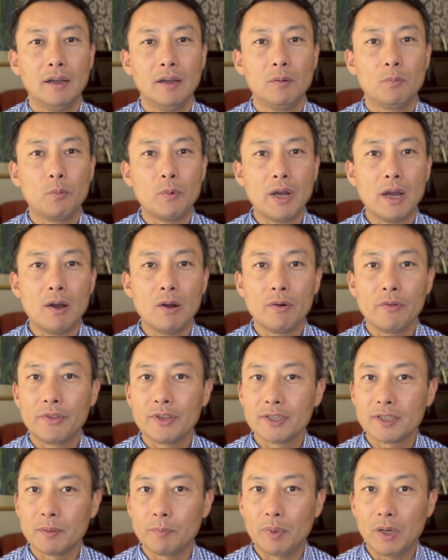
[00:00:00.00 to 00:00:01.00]
While
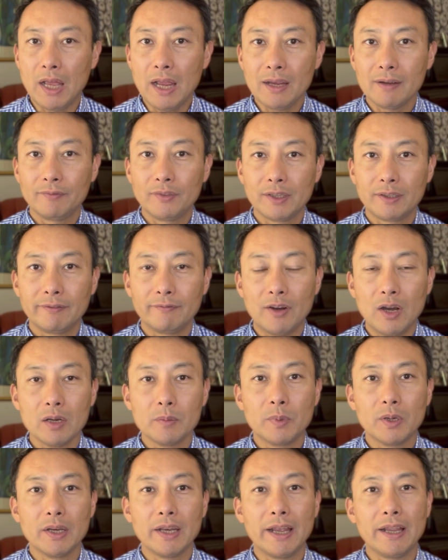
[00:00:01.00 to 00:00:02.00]
the supply of the
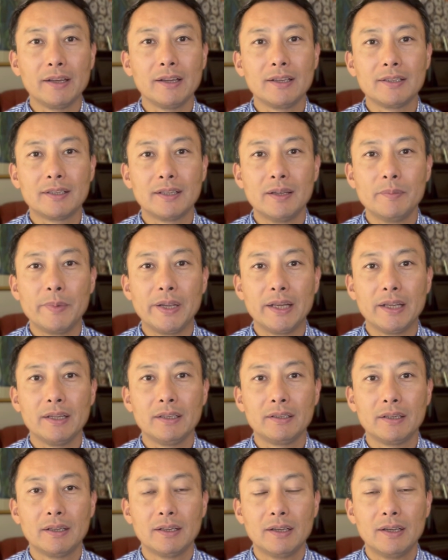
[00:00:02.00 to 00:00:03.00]
developable land is
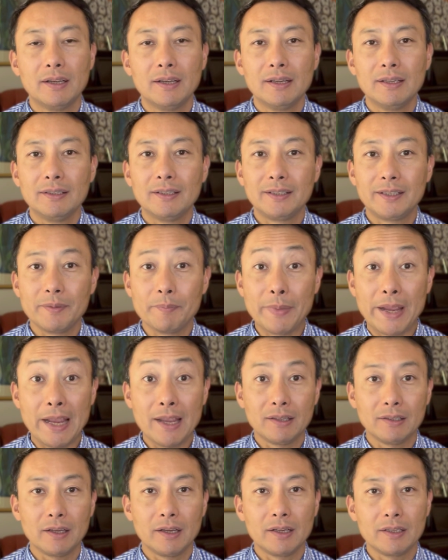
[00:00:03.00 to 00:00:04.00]
limited, the
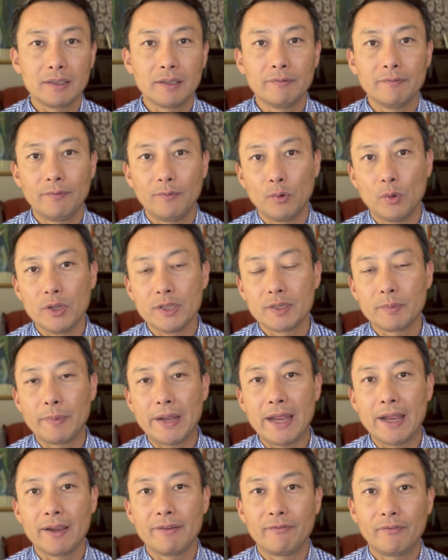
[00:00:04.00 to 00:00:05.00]
demand is influenced
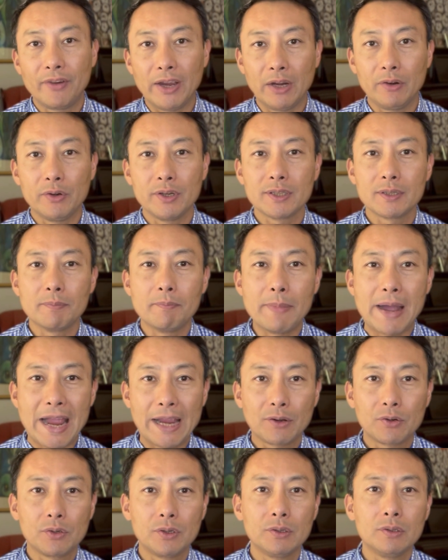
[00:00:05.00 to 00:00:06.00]
by various
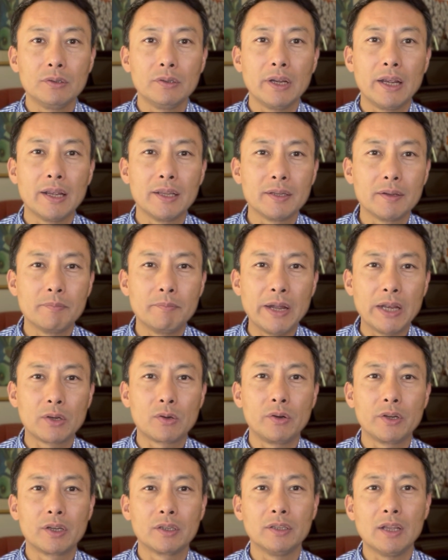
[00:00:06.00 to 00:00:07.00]
micro and
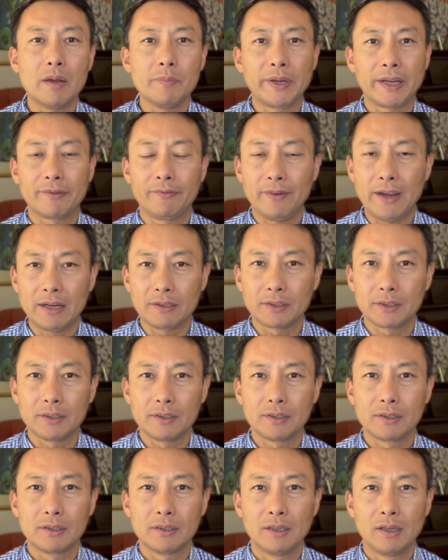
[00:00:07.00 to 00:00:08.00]
microeconomic
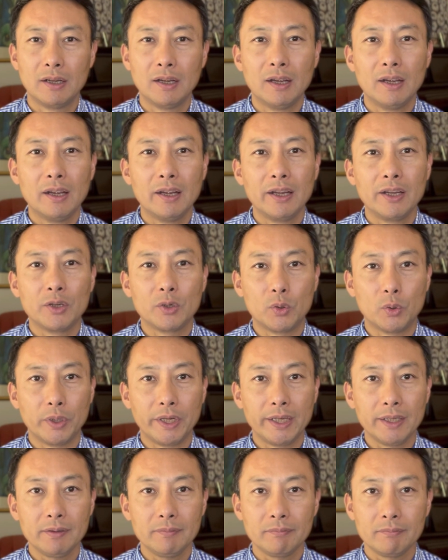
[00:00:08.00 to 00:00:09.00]
factors, including